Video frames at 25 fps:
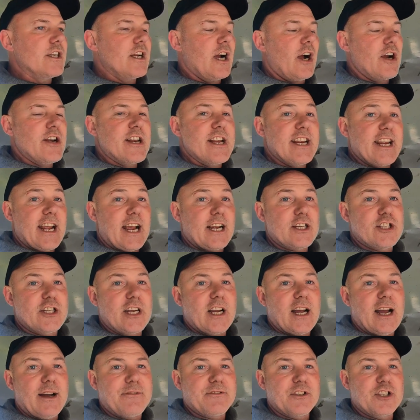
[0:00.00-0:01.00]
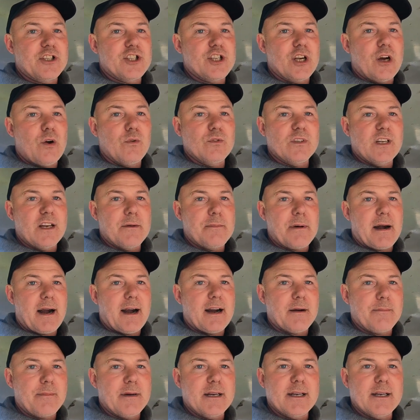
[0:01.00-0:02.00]
I think you actually have to show the
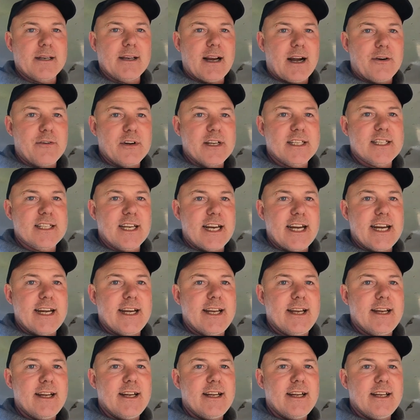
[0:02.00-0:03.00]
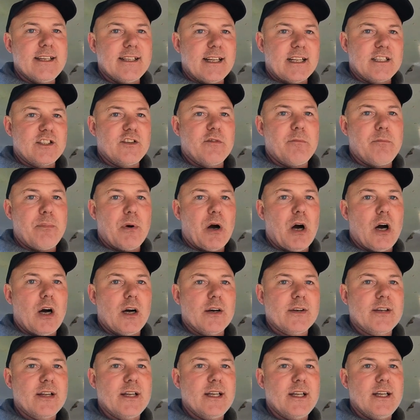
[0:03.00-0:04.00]
department a receipt that you've
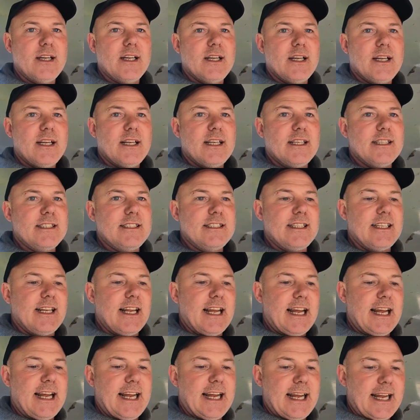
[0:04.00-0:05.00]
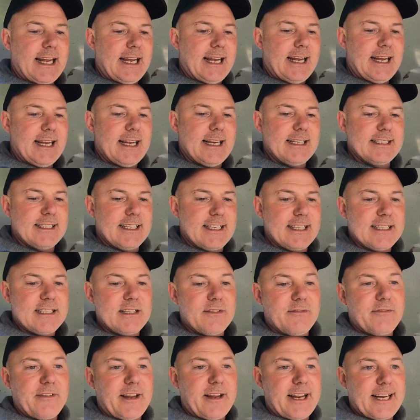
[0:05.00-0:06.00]
bought the
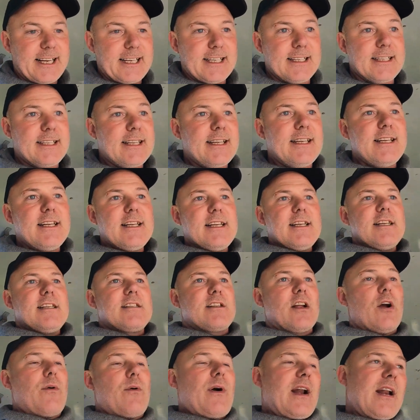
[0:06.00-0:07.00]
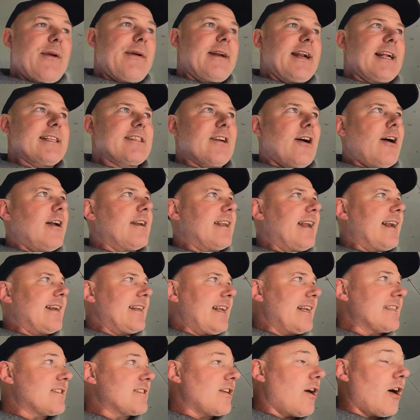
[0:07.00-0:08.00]
disinfectant. So anyway, that's
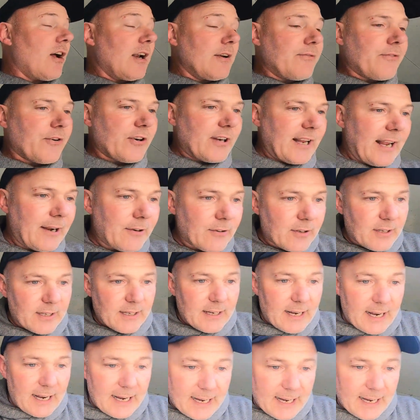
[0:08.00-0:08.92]
all for down